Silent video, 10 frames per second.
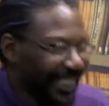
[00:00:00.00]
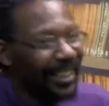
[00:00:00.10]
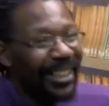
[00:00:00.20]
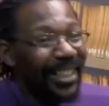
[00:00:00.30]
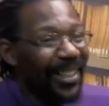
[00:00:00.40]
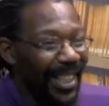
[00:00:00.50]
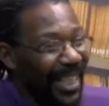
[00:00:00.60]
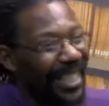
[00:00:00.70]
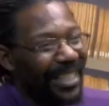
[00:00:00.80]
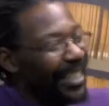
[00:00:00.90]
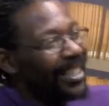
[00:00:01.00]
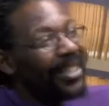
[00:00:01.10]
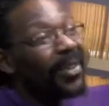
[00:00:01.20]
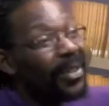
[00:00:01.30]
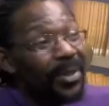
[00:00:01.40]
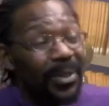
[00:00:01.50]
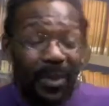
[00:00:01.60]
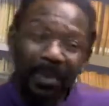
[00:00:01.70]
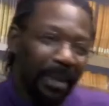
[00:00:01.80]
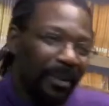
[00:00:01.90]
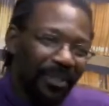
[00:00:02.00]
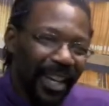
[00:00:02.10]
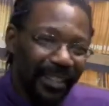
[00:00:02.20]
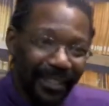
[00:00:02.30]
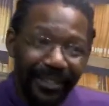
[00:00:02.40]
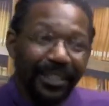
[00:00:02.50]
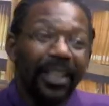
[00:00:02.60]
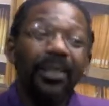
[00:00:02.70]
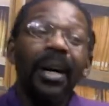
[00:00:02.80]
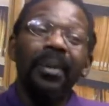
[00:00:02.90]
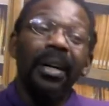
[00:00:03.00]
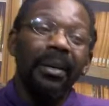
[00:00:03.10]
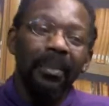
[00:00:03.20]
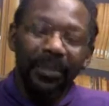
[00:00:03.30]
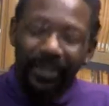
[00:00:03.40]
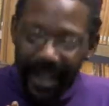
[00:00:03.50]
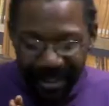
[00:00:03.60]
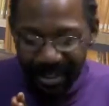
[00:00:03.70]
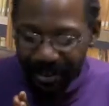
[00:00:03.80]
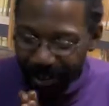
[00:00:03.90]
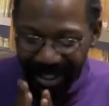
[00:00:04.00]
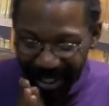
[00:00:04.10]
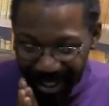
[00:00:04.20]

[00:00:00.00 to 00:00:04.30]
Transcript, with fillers: Oh, yes, yes. No, the door's open, I'm afraid. Oh, I'm, I'm afraid the silverware needs